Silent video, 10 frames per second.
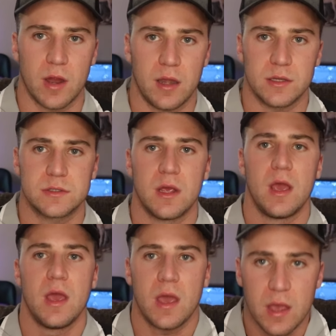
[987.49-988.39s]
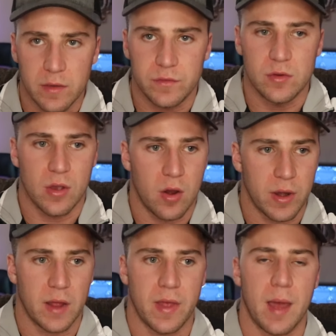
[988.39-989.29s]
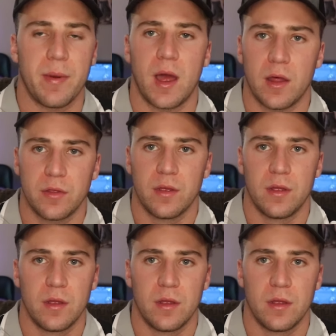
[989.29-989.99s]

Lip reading: greatness if you go down that path.